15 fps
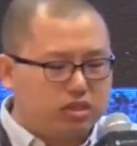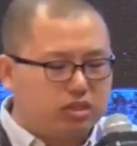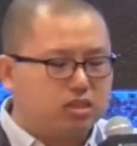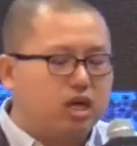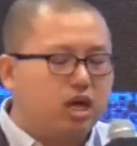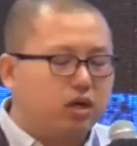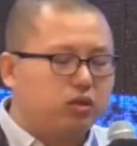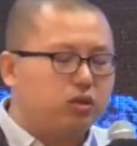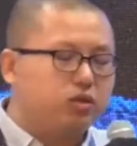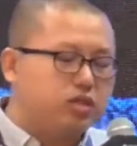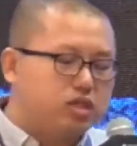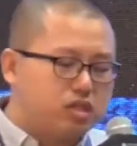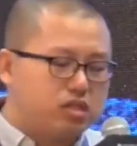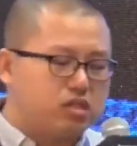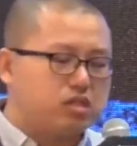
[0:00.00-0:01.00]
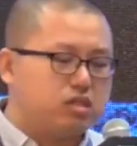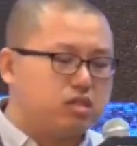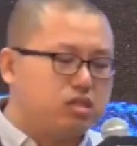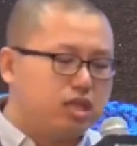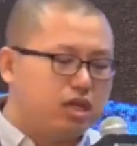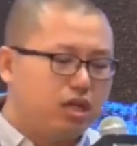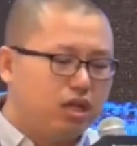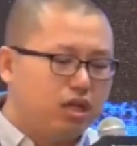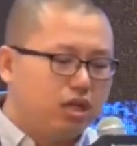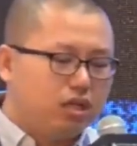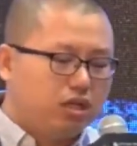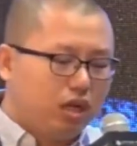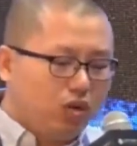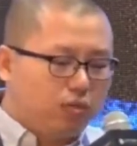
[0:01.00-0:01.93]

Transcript: After so many years,